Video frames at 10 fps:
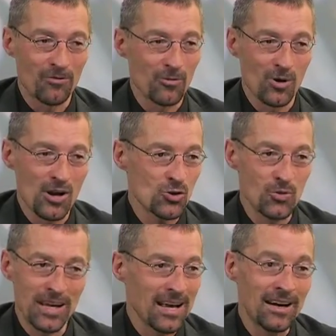from Christ,
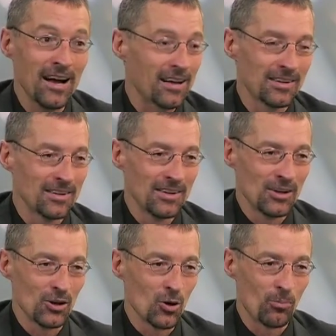we cannot,
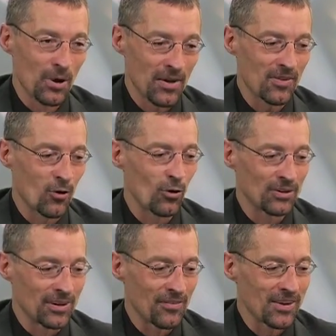you know, break the hold
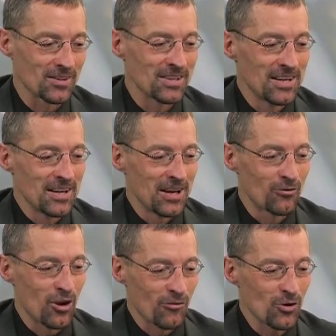on our things. If,
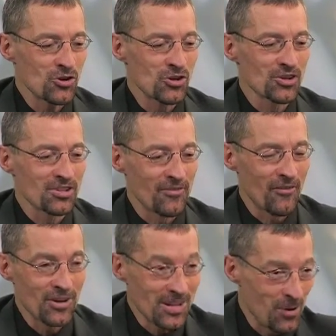if Christians, if
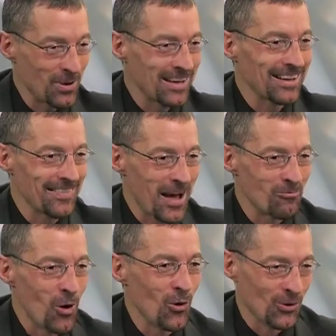every time we get in that
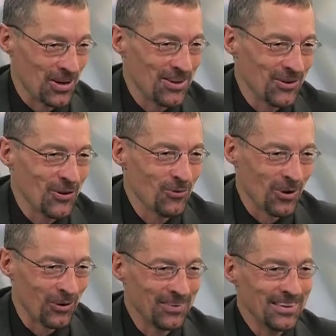mode, you know,
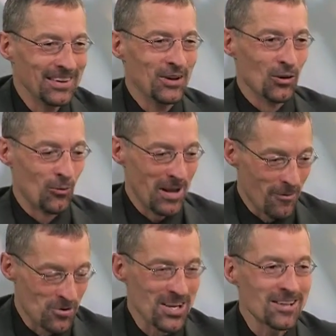where we
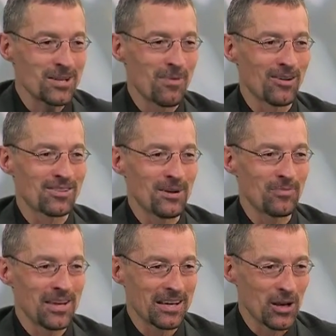obsess about
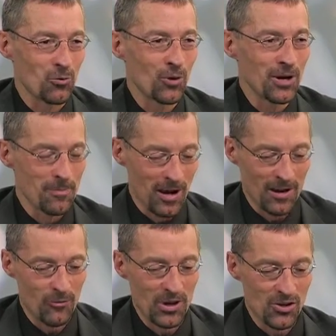something and get worried about it,
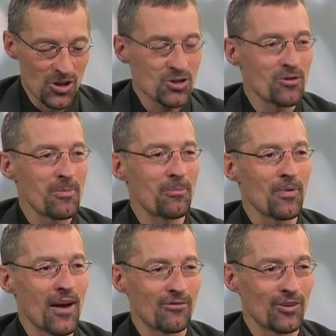if we could just remember
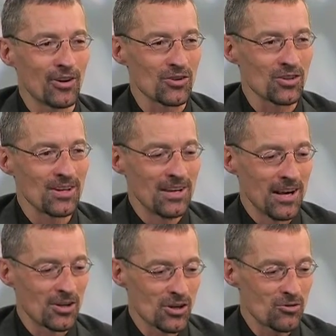that verse
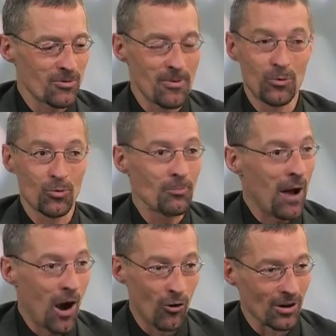and just remember we're
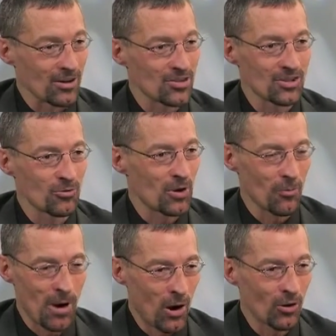powerless. We are
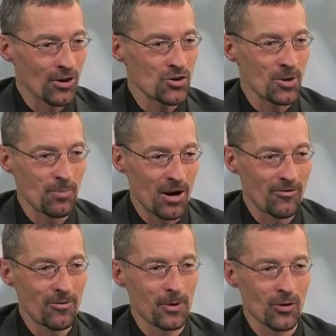powerless
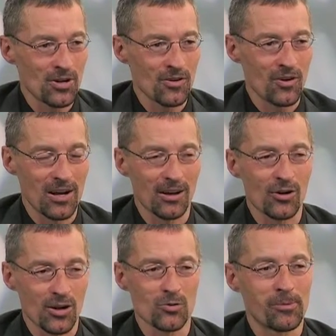apart from the grace of God in
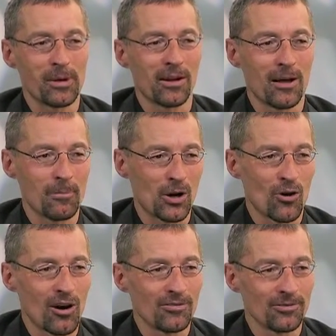Christ. We'd be a lot better
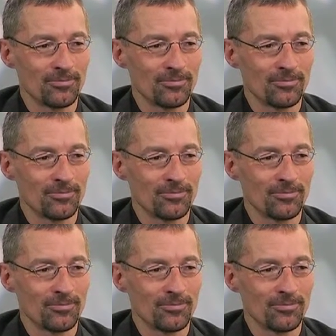off.